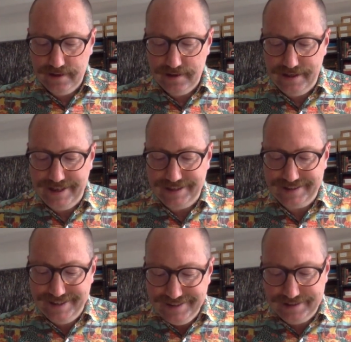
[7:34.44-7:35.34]
the
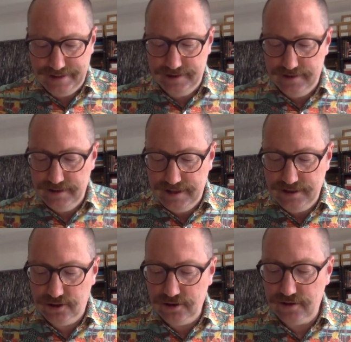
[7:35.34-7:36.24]
existent
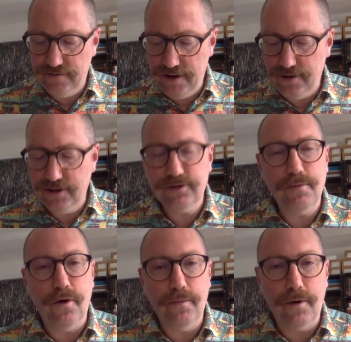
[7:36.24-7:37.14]
is just a very
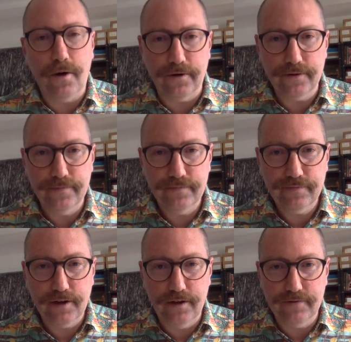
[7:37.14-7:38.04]
small part
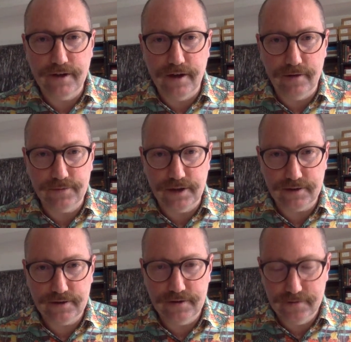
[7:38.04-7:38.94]
of the
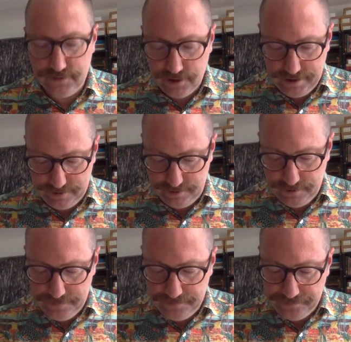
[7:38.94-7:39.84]
objects of
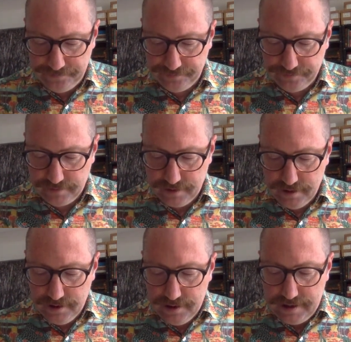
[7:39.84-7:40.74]
science.
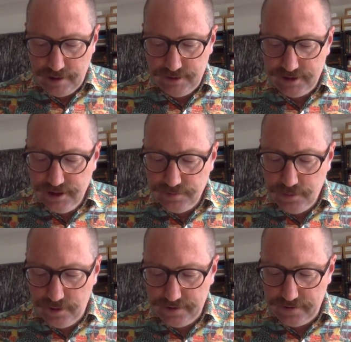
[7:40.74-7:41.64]
Now, it's this
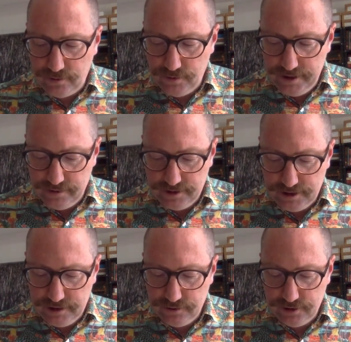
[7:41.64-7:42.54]
point that the reader is
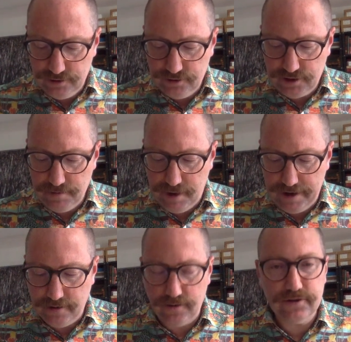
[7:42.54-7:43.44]
introduced to
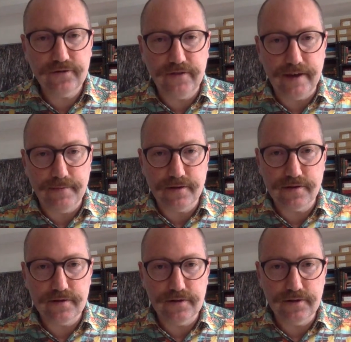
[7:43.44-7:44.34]
Meinong's
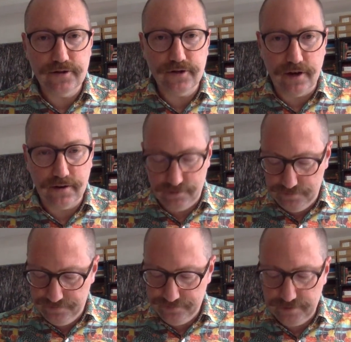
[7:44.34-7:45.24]
famous jungle.
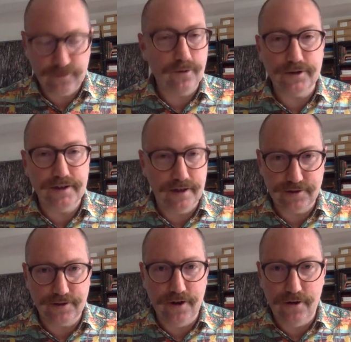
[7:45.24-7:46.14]
Of course, he
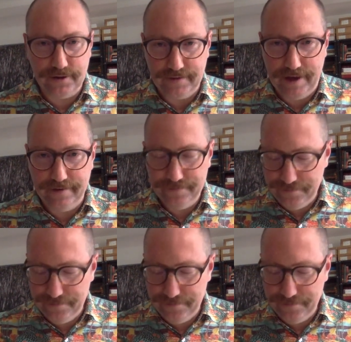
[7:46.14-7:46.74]
doesn't call it that.